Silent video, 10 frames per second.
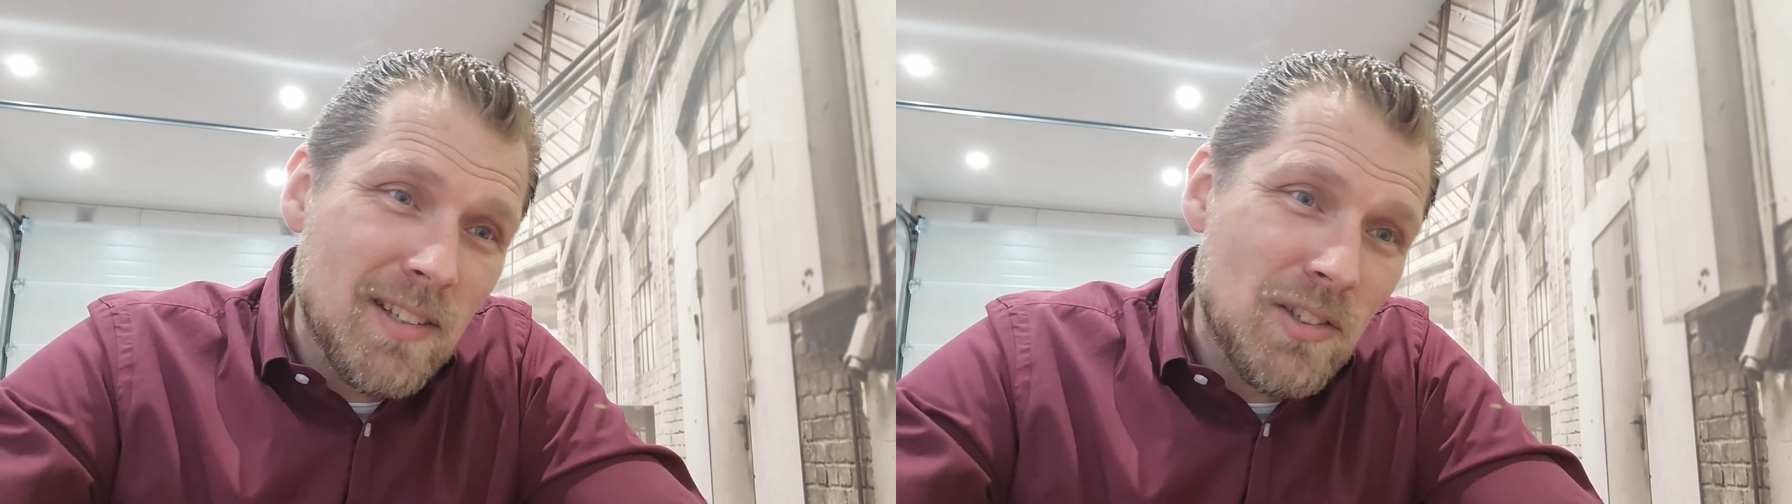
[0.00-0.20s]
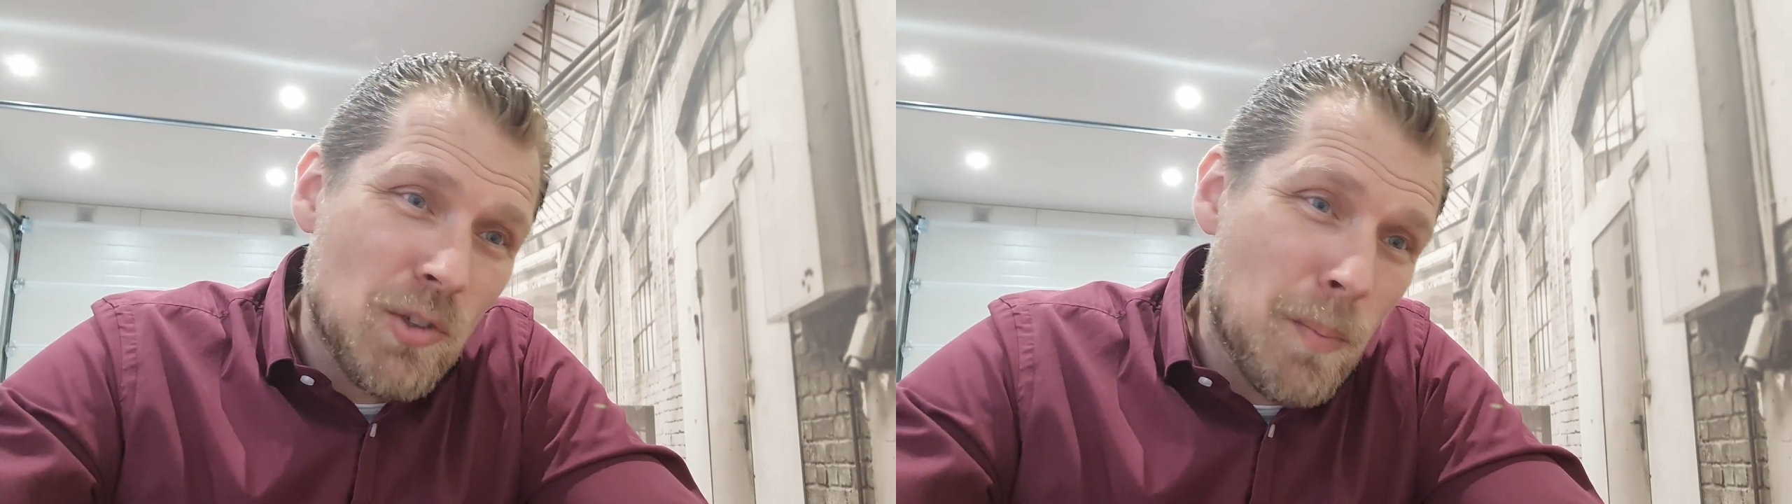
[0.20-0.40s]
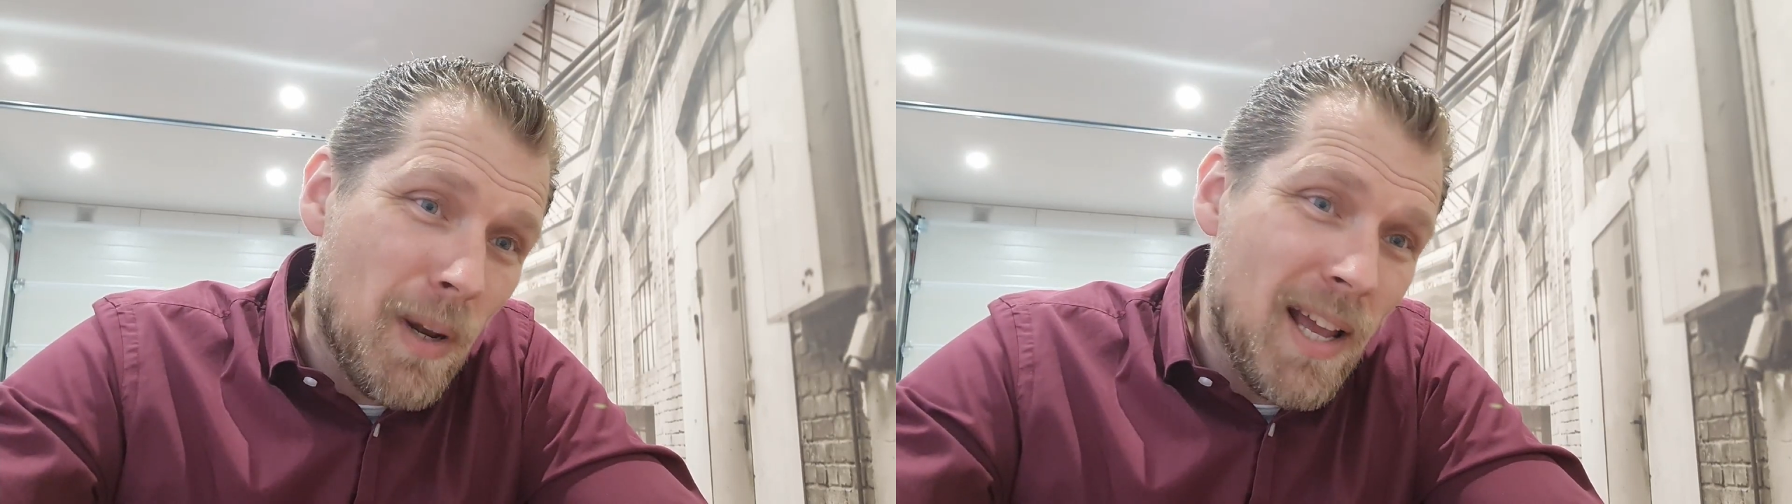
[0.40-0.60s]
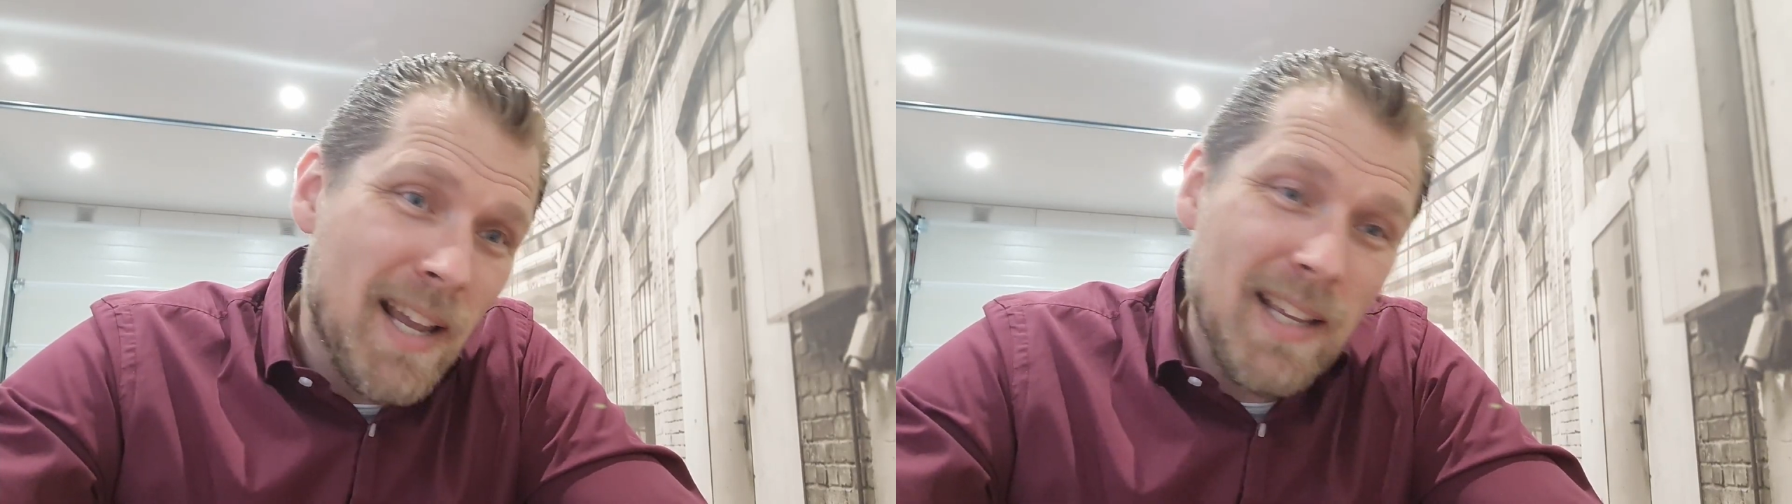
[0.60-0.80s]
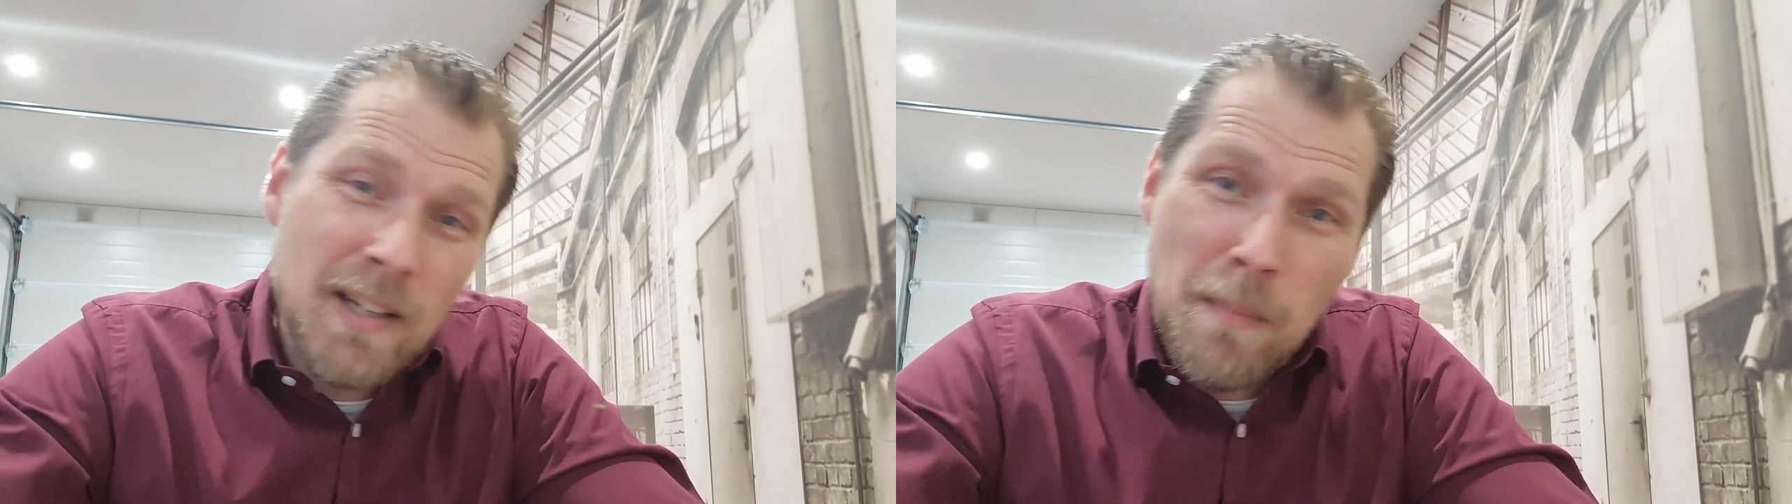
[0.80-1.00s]

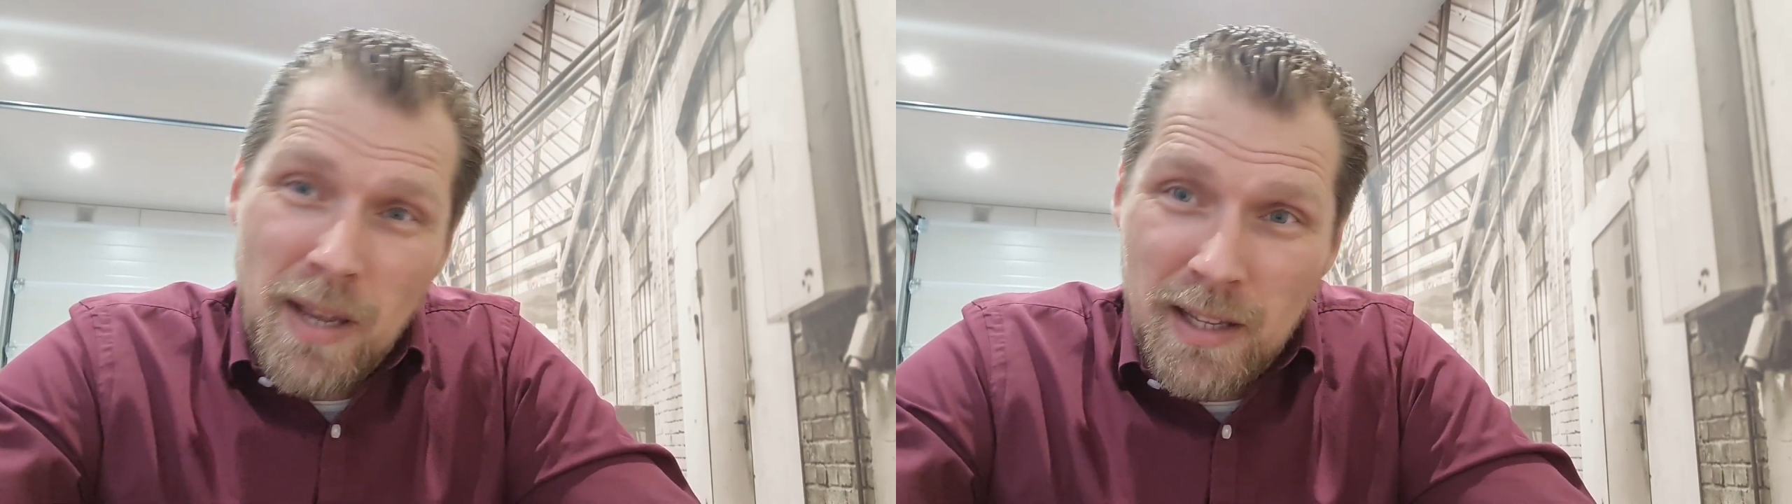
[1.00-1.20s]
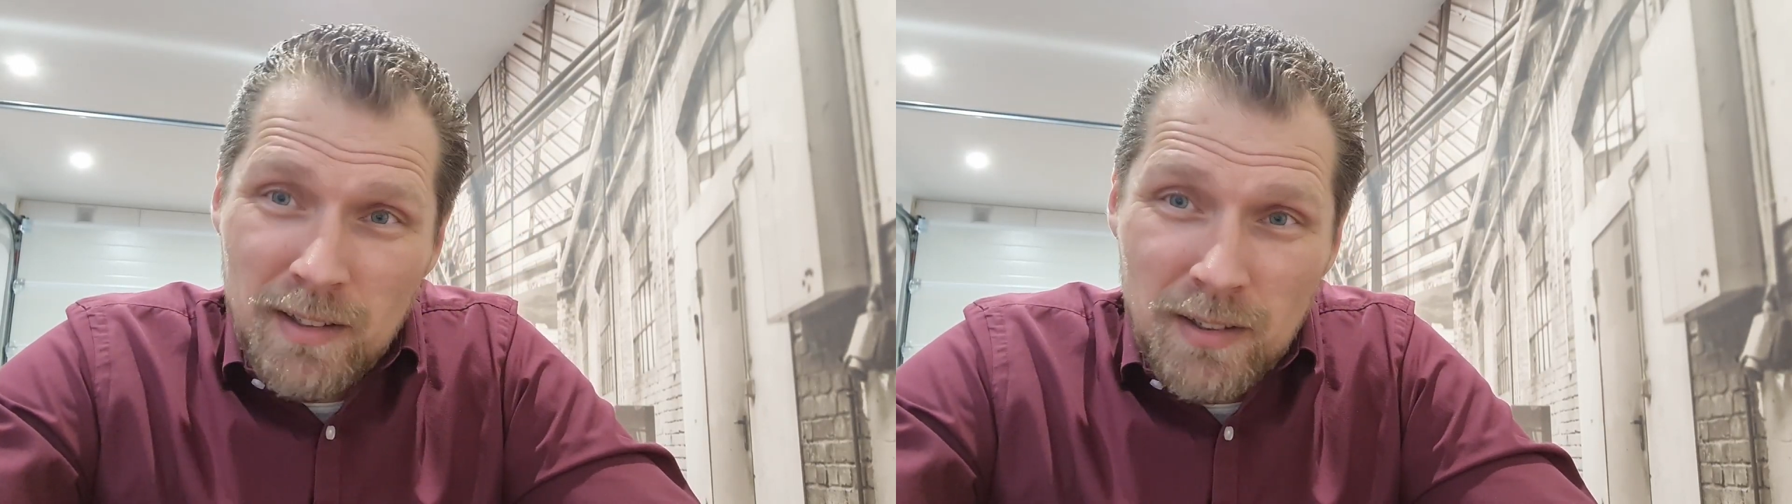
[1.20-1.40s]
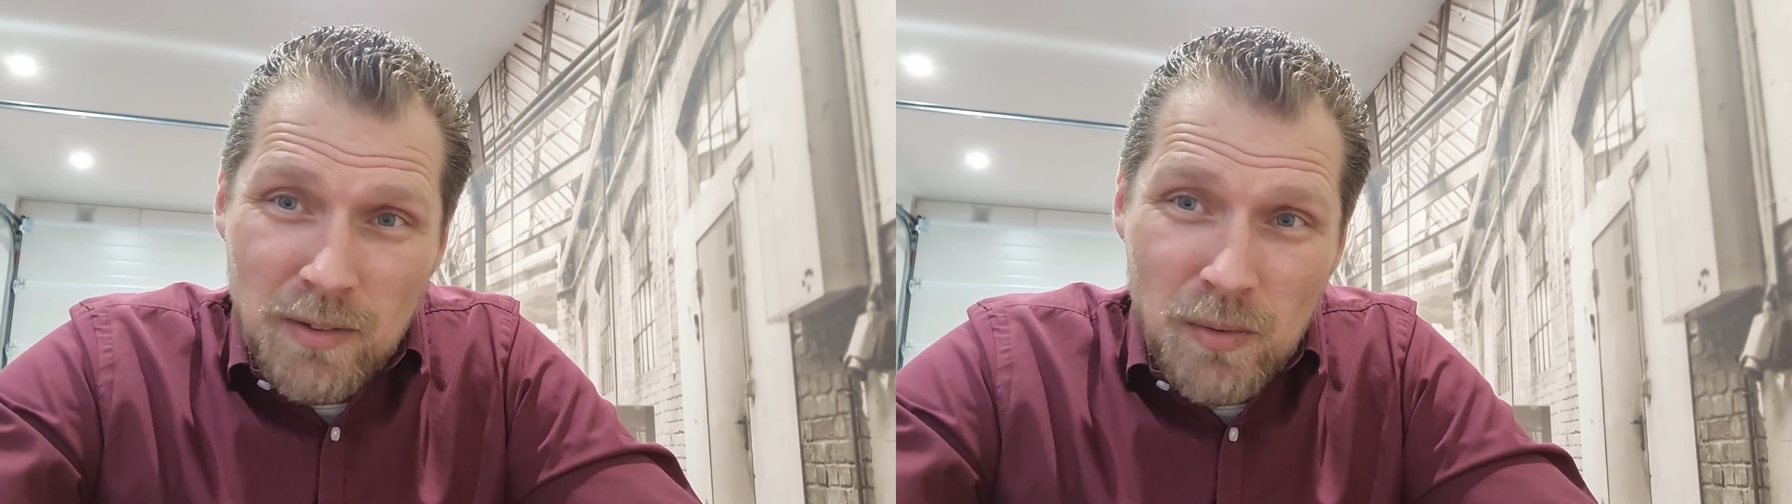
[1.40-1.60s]
supply and demand